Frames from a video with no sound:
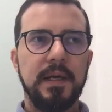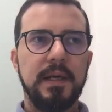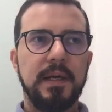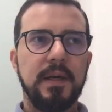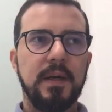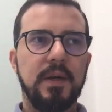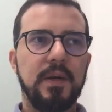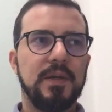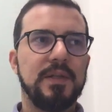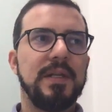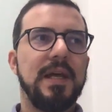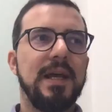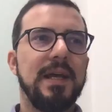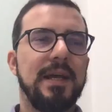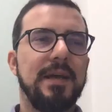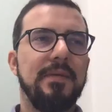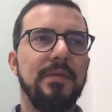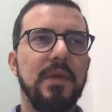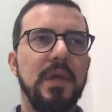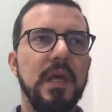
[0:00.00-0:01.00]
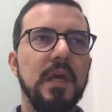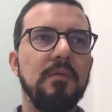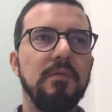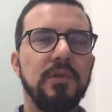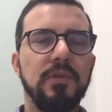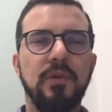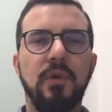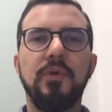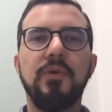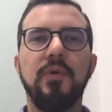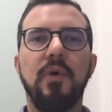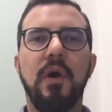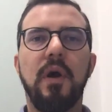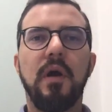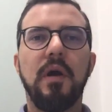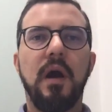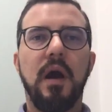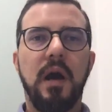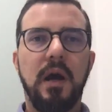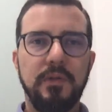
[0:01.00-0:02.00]
Because even though you
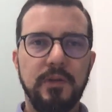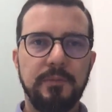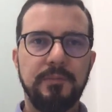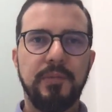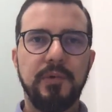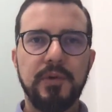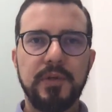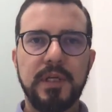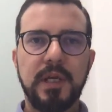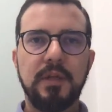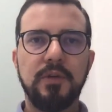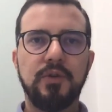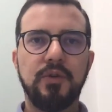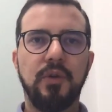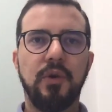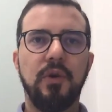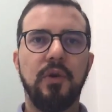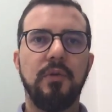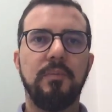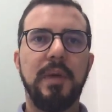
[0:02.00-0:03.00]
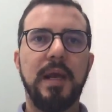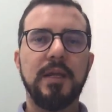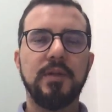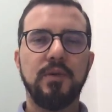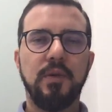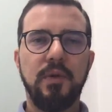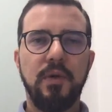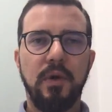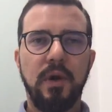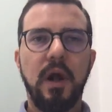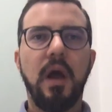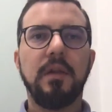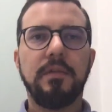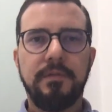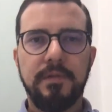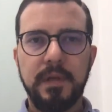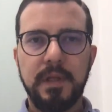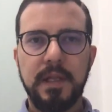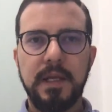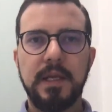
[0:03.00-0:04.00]
are 100% sure based on your gut
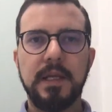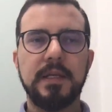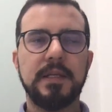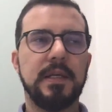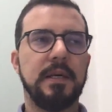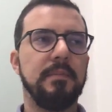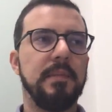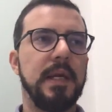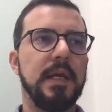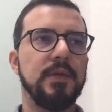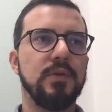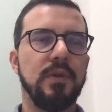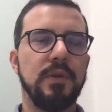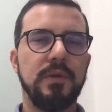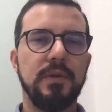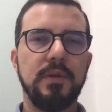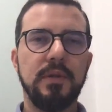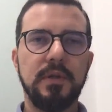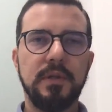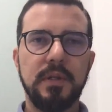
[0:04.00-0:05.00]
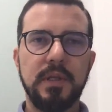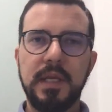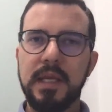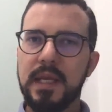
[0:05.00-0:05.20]
feelings and based on the